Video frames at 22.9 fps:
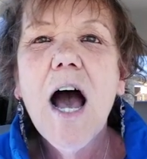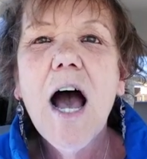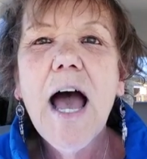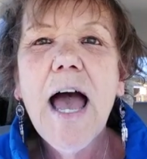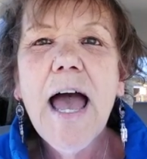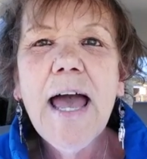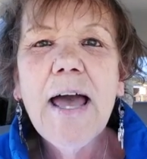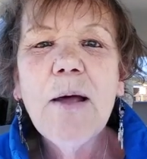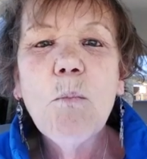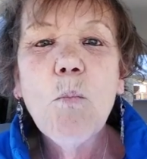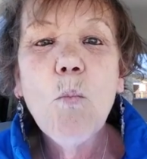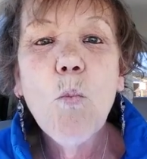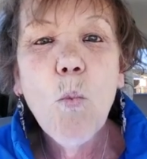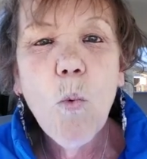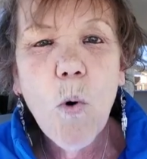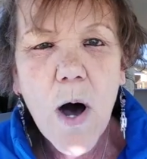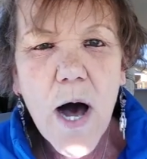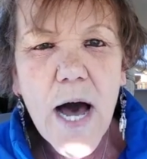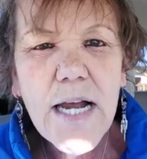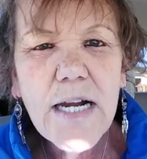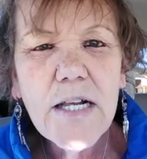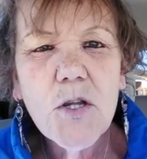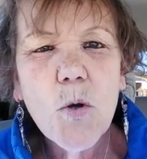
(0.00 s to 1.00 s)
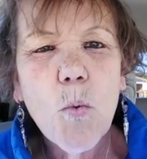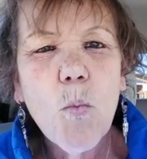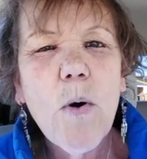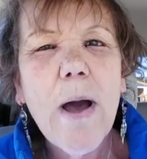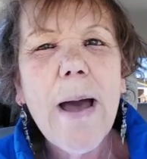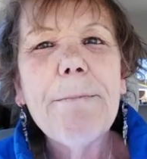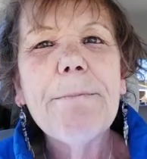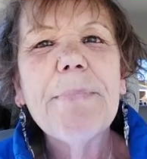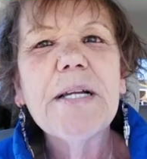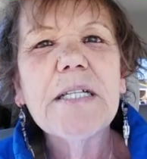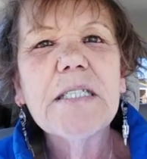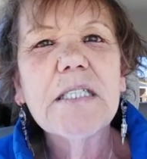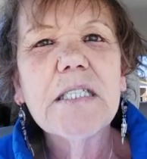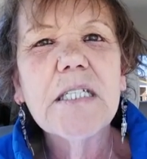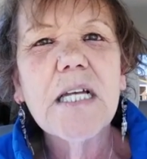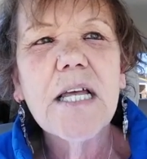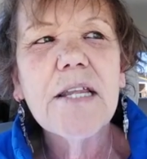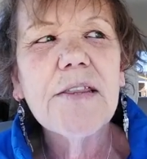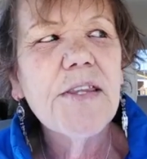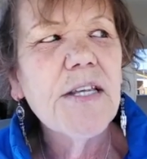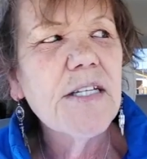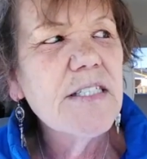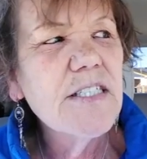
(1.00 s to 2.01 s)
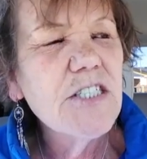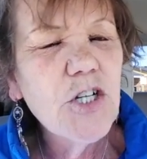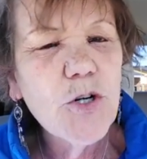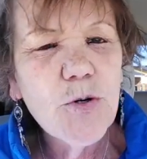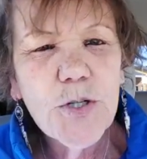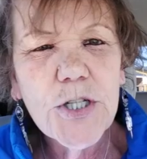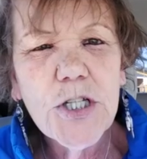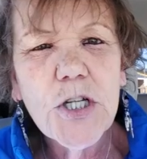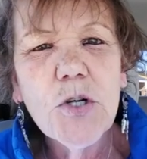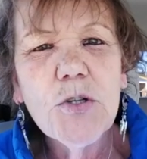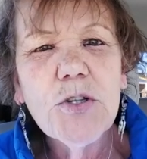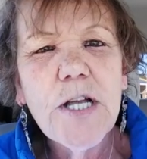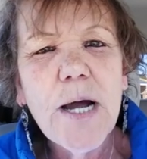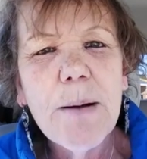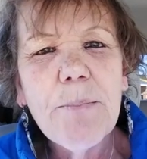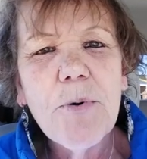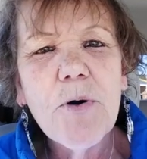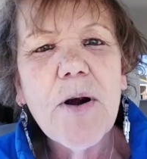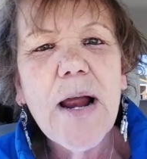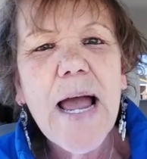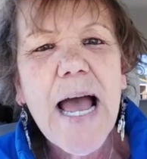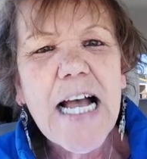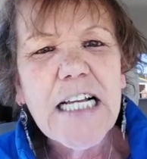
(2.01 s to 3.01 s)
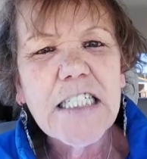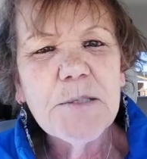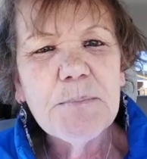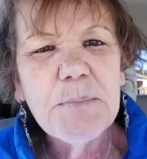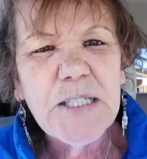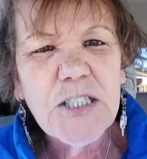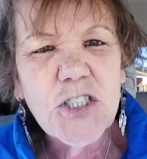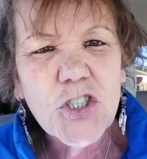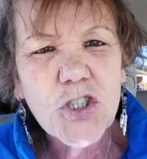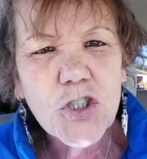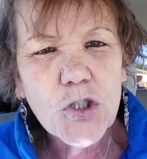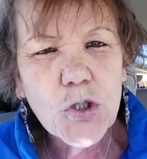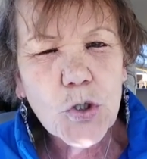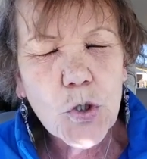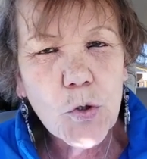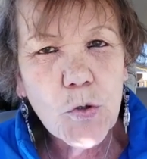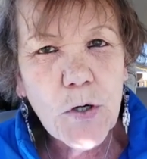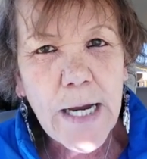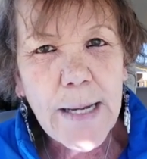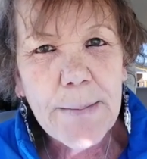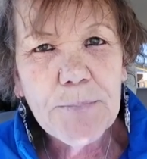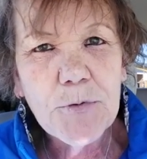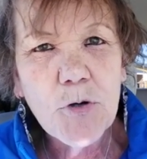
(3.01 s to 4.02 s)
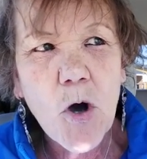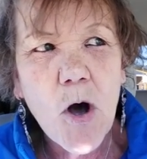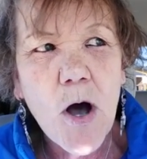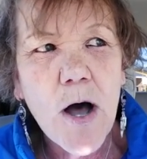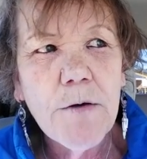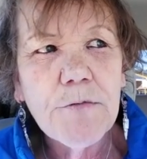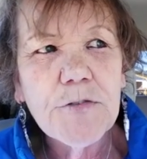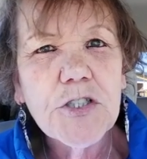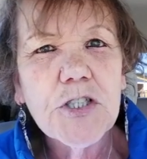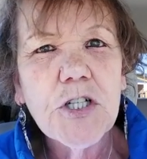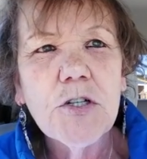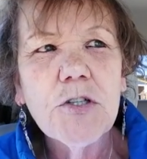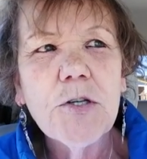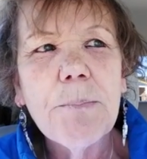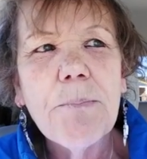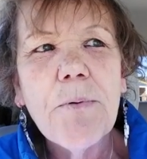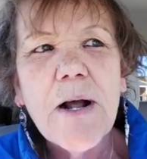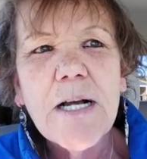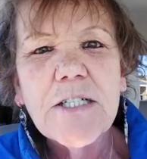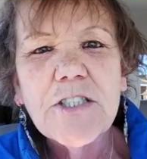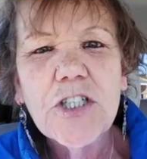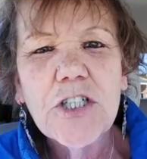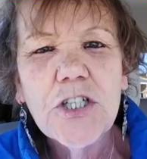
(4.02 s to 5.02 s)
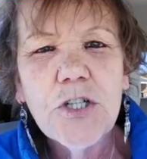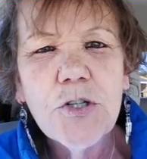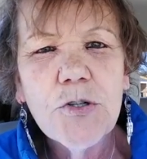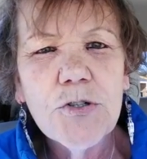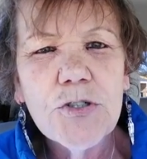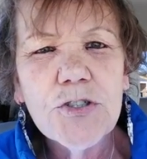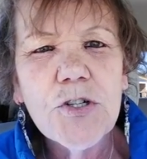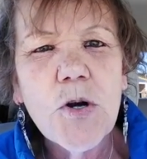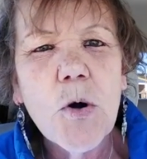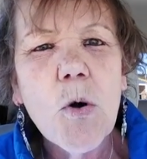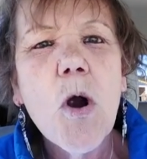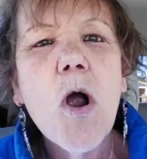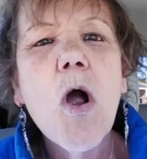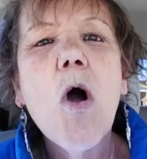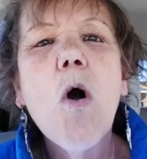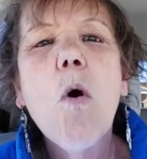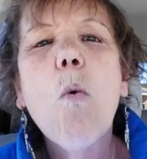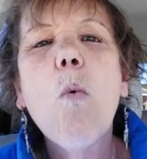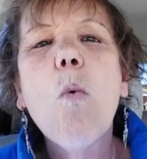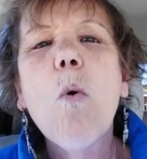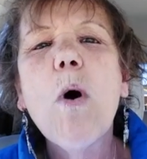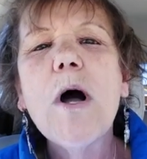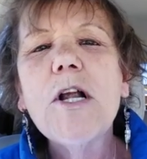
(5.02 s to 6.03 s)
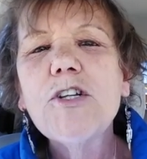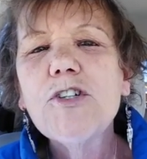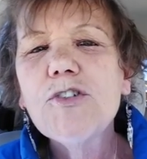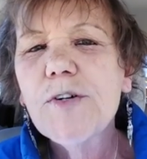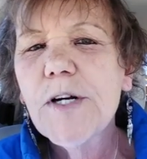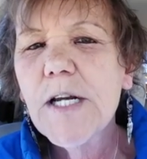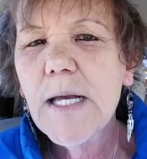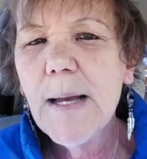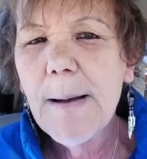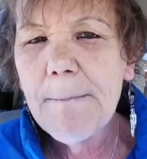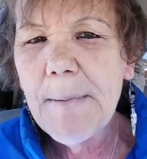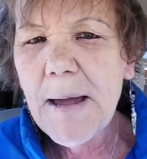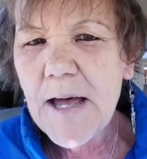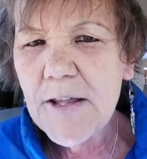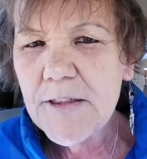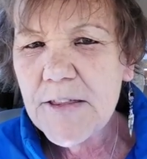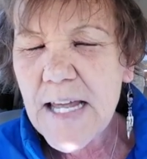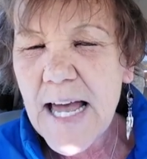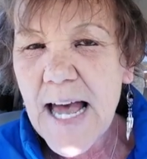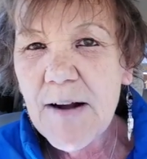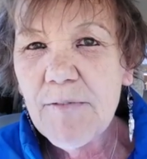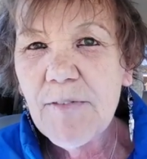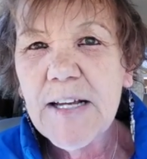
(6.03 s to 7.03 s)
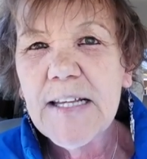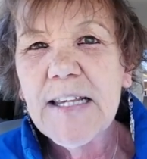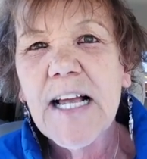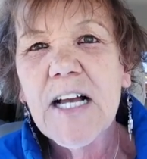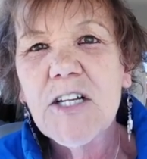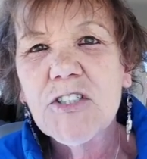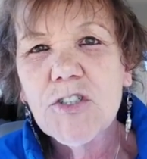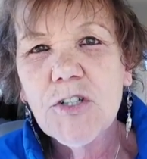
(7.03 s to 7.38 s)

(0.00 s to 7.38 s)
And one of the weapons, the serial number, has been scraped off. So the prosecutors are wondering about that right now.